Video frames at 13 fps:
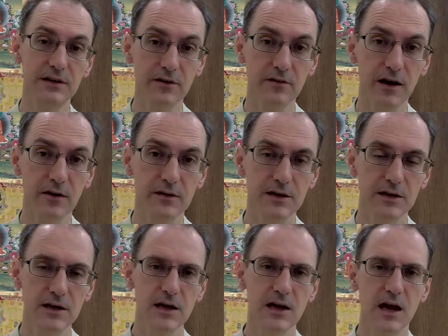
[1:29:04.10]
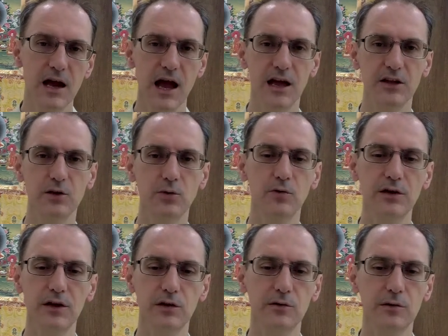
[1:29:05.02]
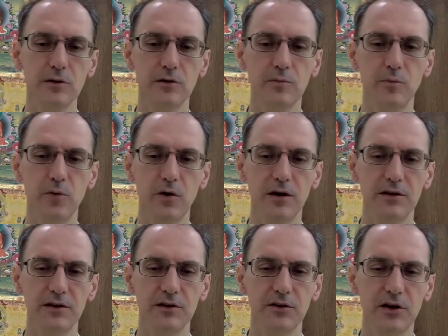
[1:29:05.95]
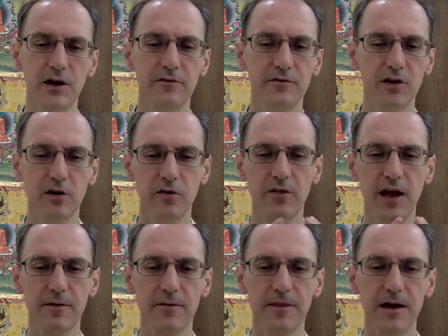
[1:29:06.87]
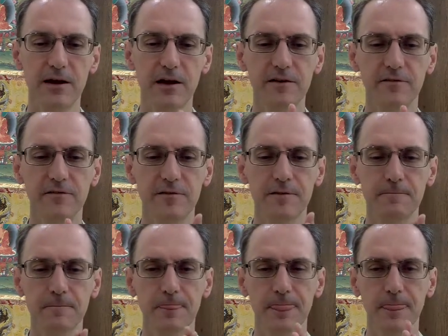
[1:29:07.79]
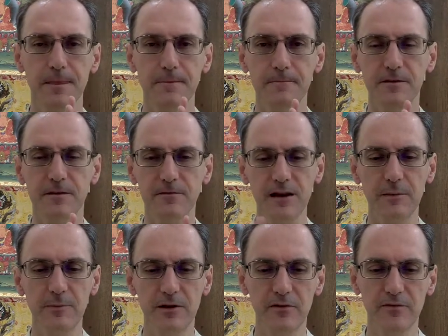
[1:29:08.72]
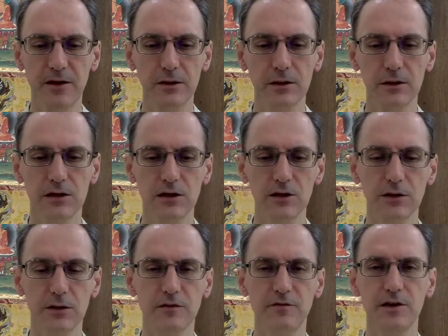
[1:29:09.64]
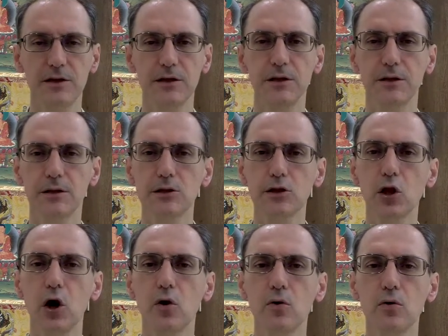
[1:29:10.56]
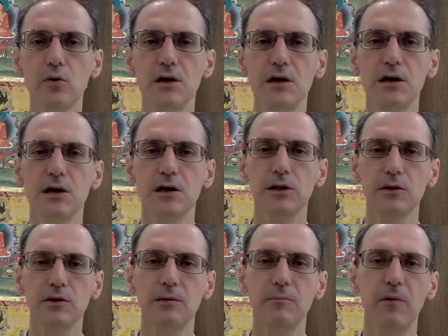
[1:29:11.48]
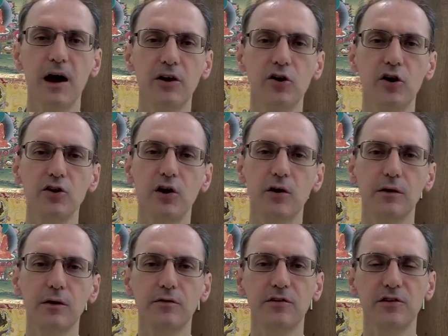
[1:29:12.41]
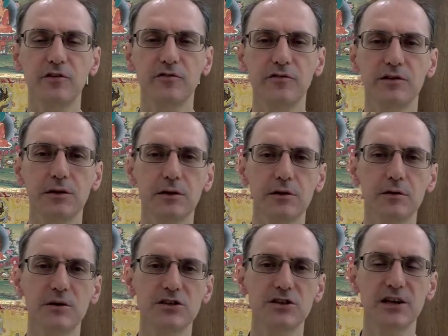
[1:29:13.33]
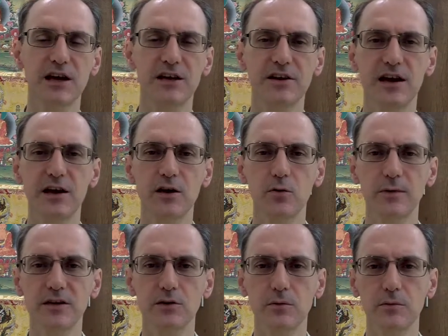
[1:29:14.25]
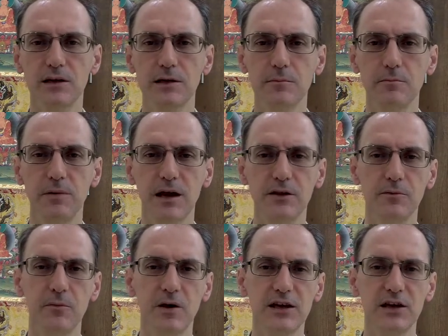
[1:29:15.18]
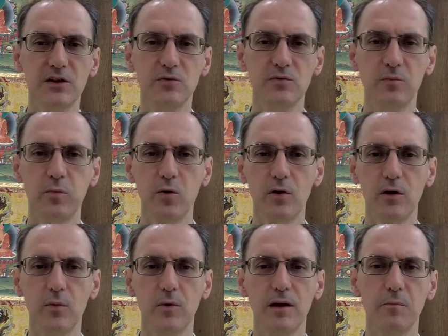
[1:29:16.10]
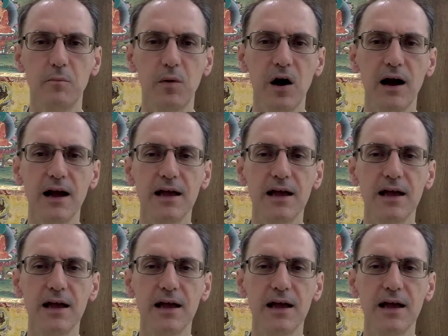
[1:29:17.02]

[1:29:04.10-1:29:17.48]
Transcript: out. And you will get to a certain point, you kind of, that kind of developing of that skill is fairly slow. So you might not notice the difference so much day to day or week to week, but you might get to a point whereby,